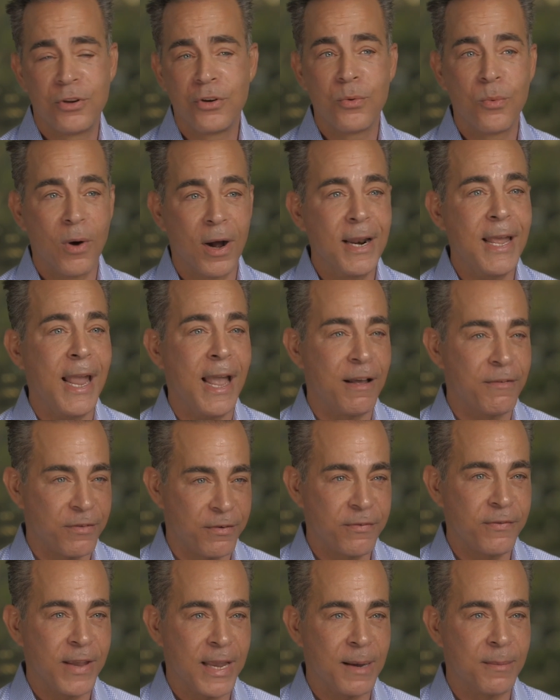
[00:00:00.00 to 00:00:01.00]
Do you want to have
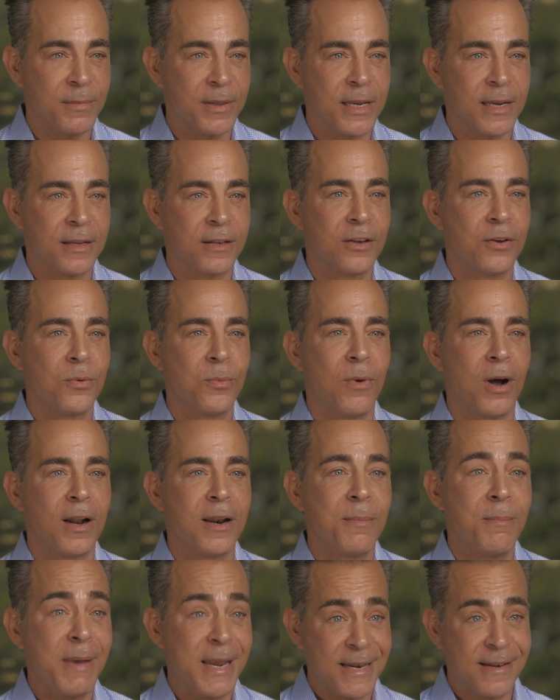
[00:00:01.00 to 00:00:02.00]
a family? Do you want
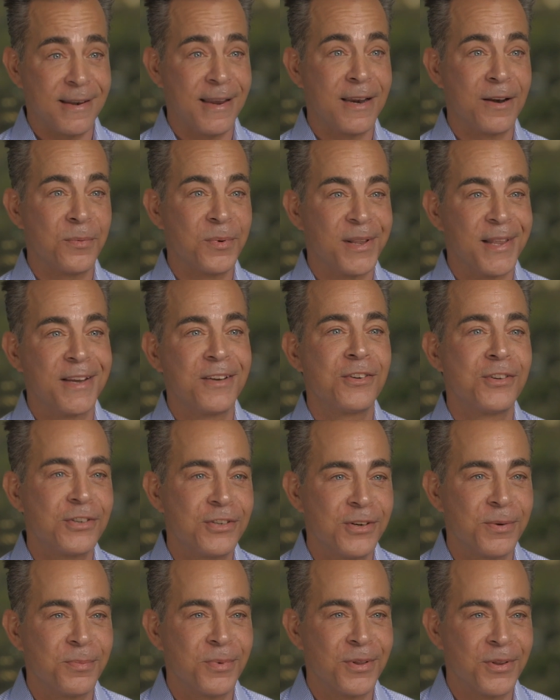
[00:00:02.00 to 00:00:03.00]
to maintain a
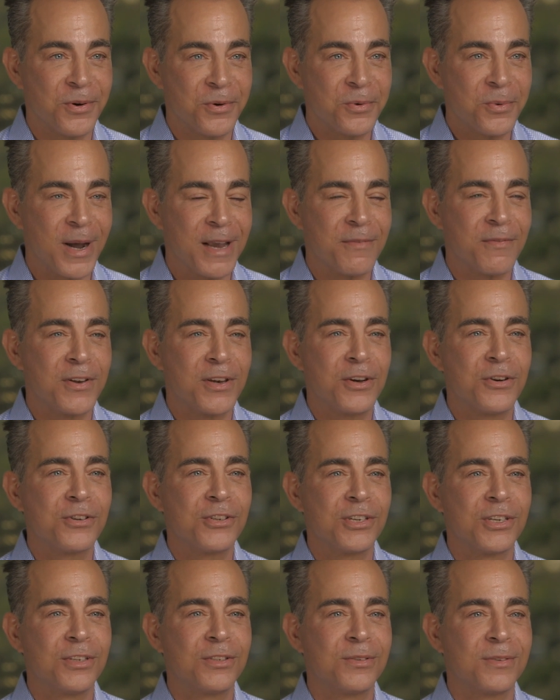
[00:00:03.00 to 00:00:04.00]
relationship with your wife and your
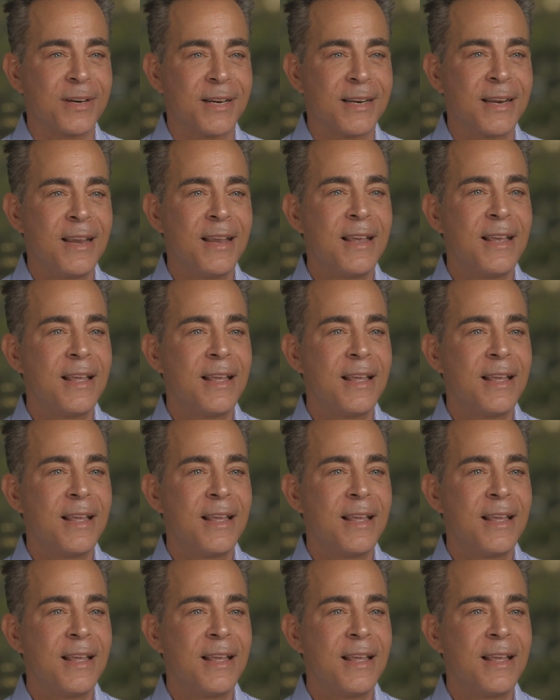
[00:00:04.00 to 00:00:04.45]
children?